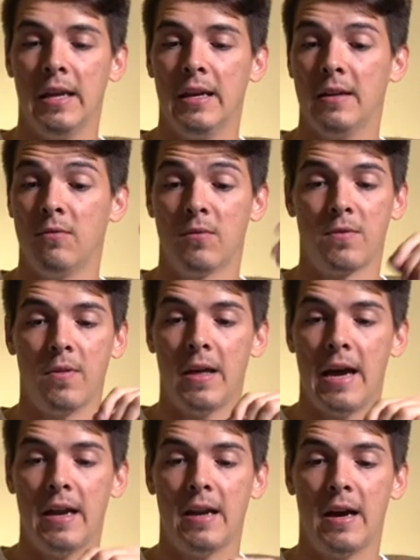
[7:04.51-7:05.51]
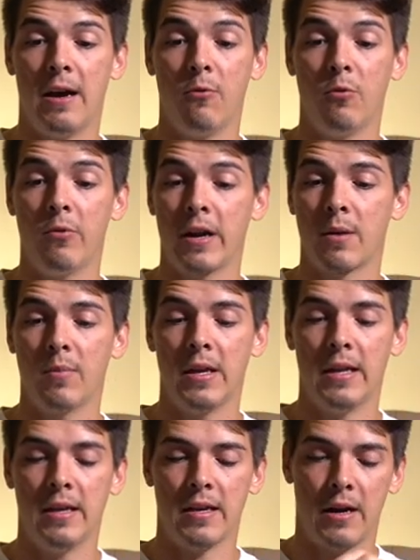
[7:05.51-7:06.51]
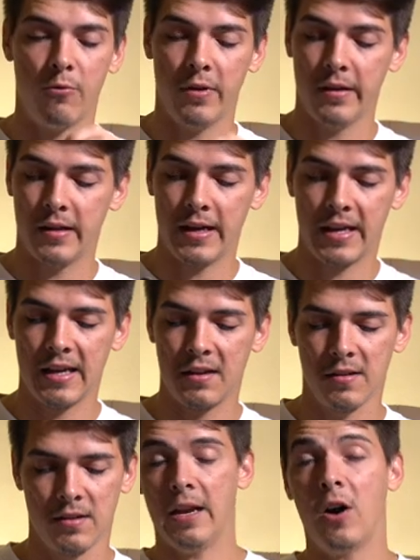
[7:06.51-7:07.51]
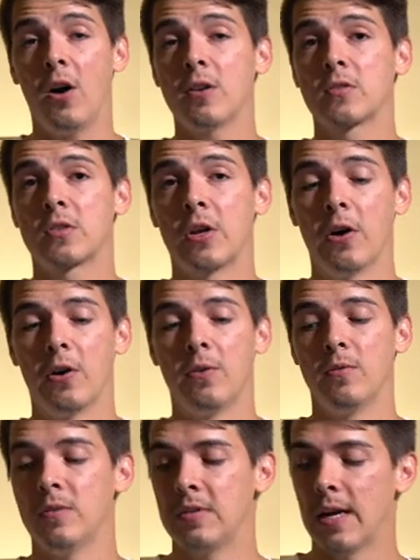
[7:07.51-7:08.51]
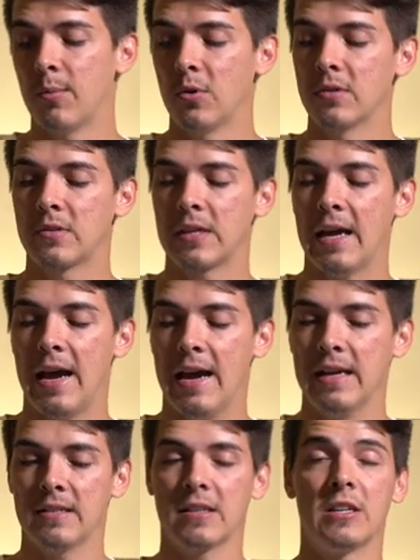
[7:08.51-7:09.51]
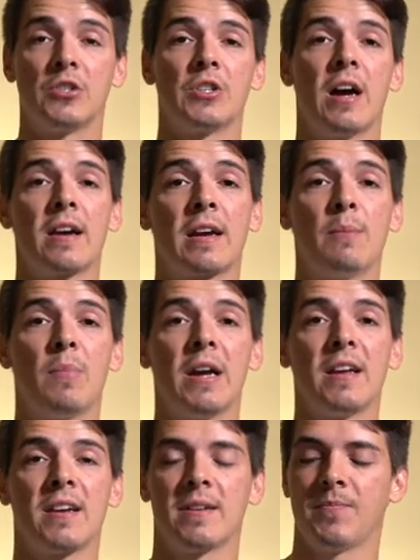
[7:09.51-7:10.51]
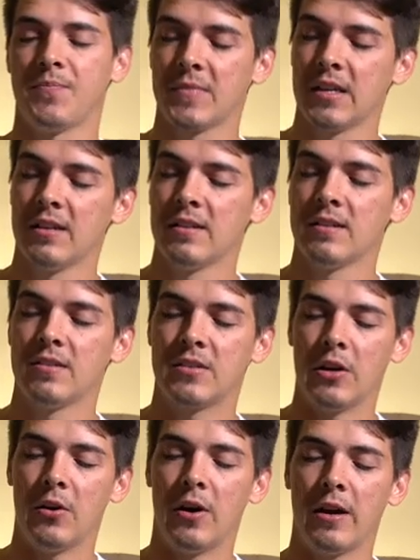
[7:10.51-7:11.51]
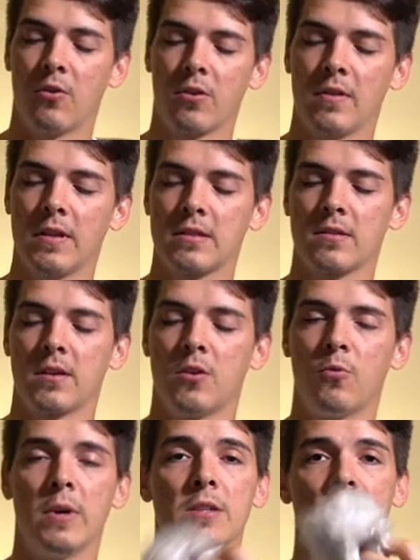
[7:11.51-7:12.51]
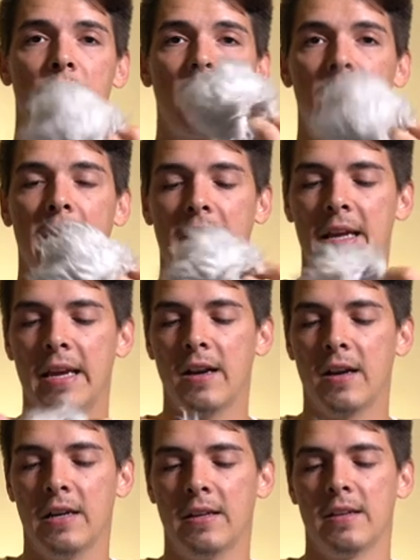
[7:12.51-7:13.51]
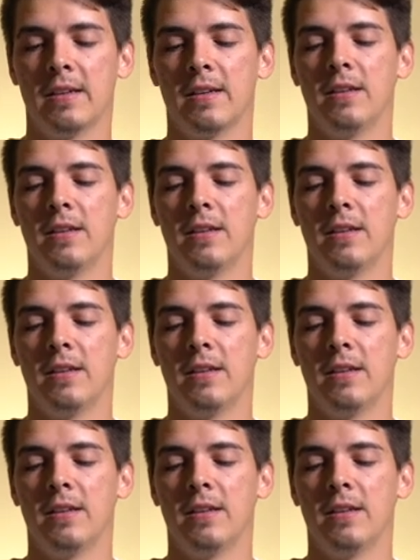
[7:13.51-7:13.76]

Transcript: And for that, I would recommend it. I really like it. It also doubles as a shotgun mic. So I ordered this little windscreen right here.